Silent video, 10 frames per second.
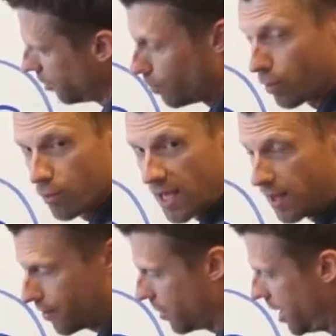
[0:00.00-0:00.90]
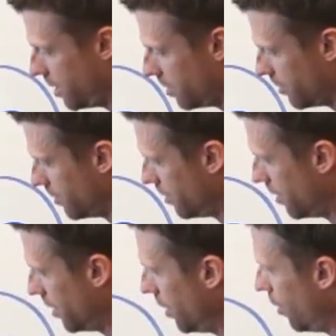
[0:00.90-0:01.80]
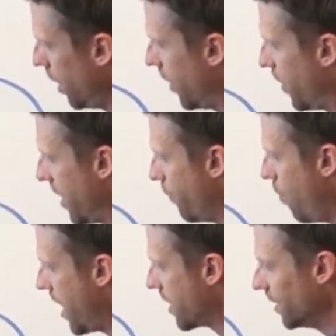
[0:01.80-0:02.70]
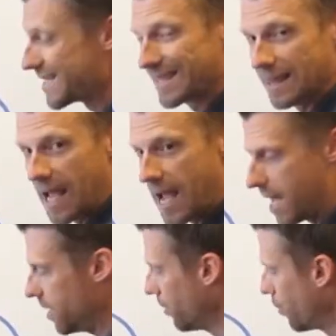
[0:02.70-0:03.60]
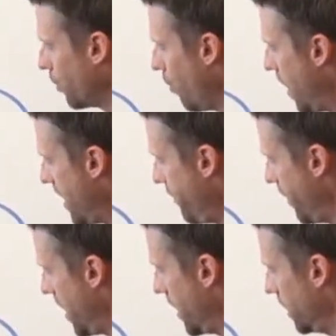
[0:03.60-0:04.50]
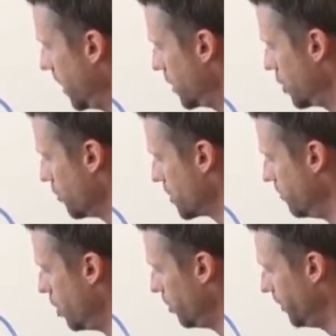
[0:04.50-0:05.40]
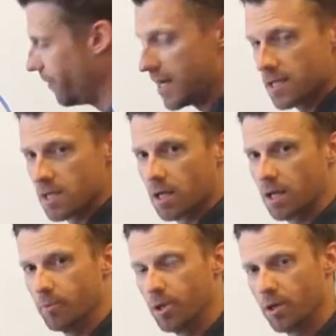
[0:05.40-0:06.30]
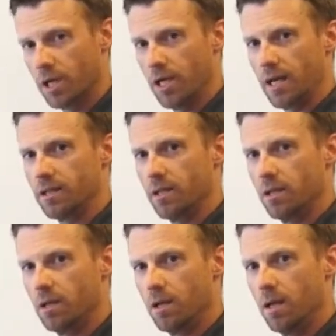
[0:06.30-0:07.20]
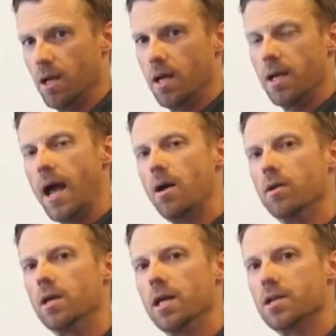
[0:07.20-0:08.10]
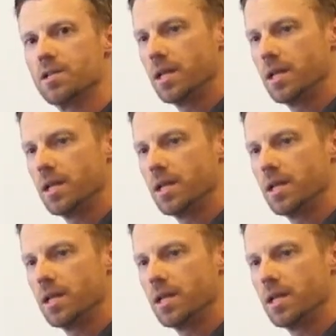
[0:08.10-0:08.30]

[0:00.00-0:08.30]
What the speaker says: through the Ethernet, and we have wireless LAN through the Wi-Fi and show some mobile devices and a computer connected. Now, here's an